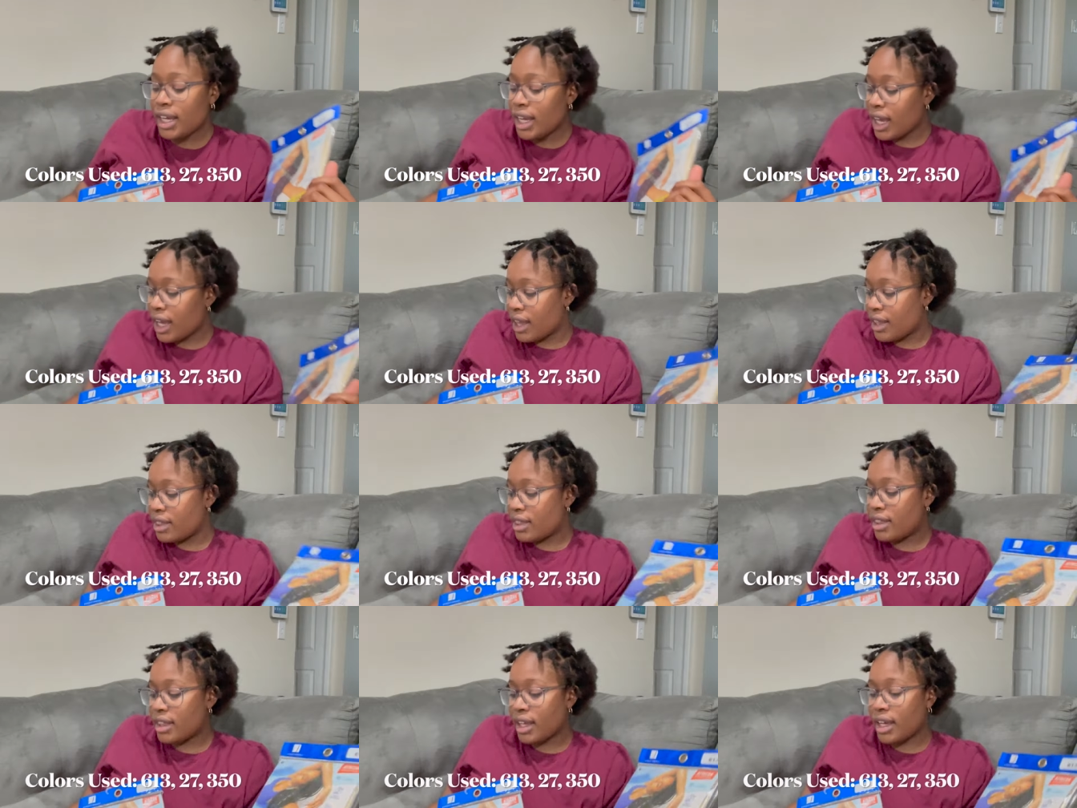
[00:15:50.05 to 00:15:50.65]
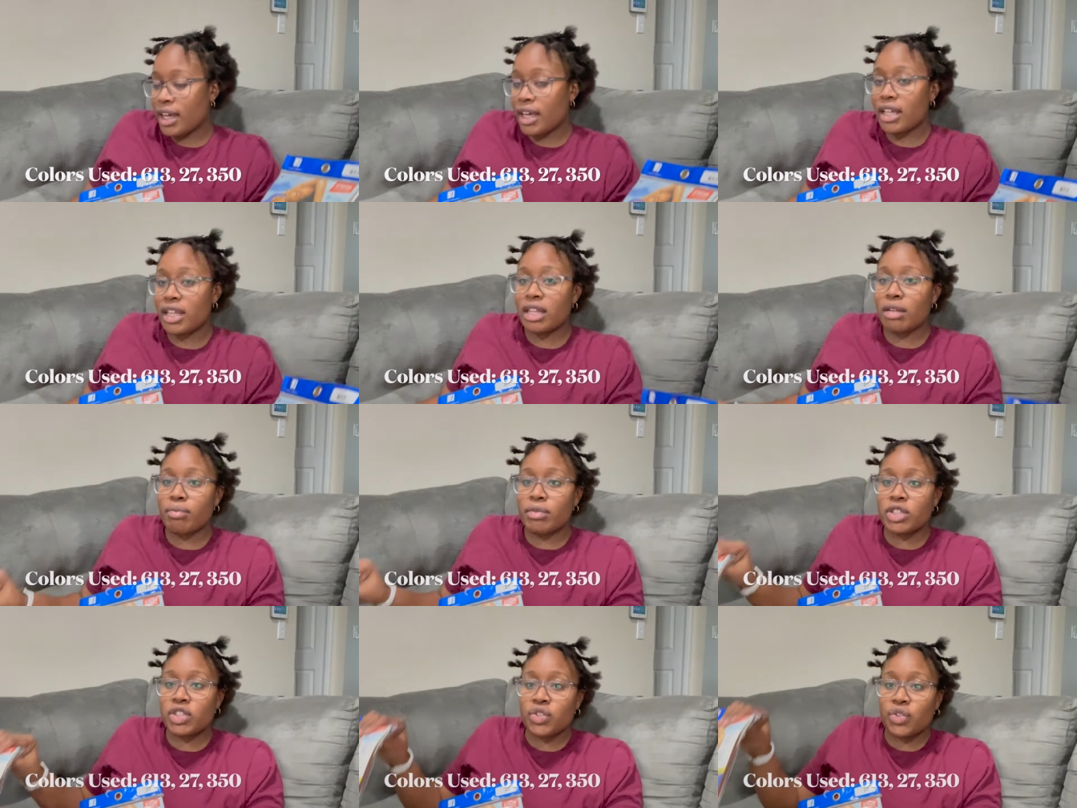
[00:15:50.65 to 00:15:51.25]
And then the
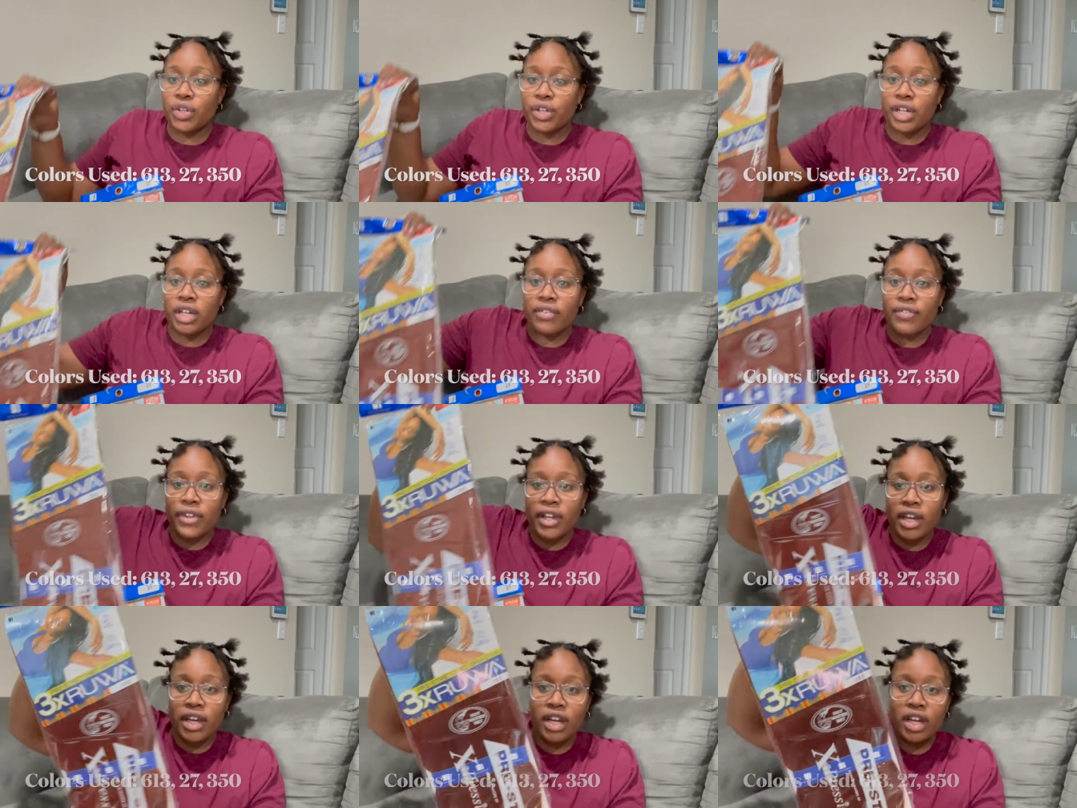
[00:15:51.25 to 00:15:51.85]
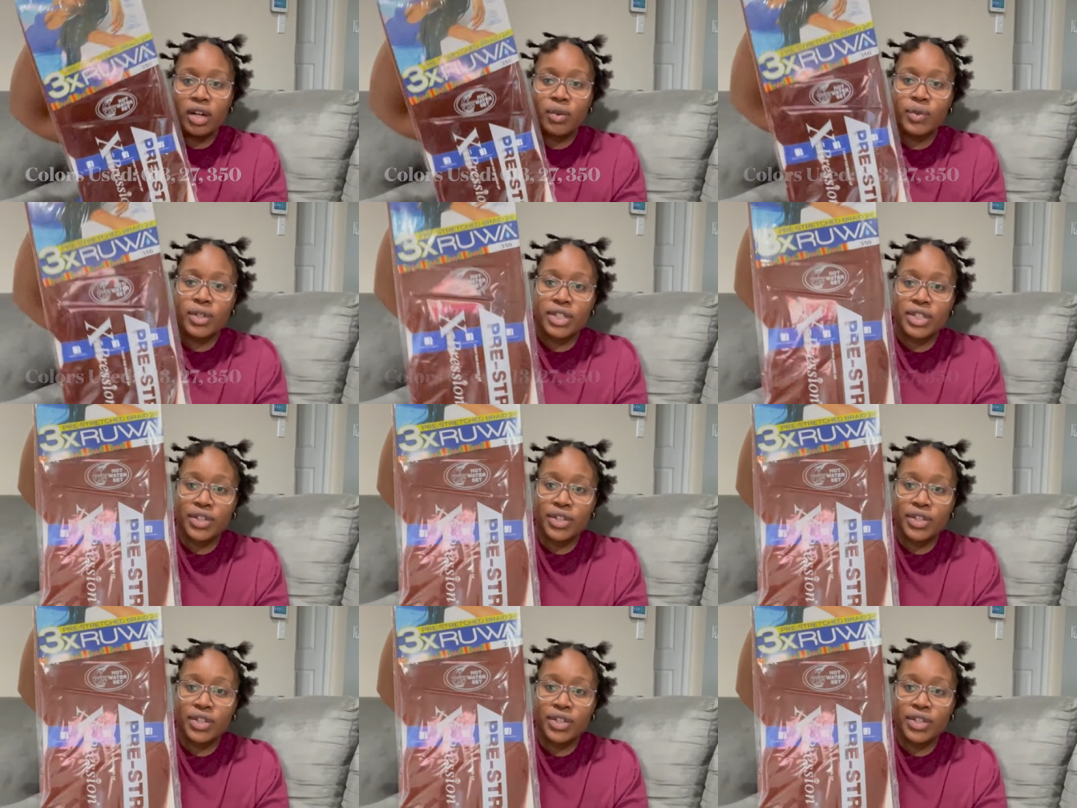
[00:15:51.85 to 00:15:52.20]
majority of the hair was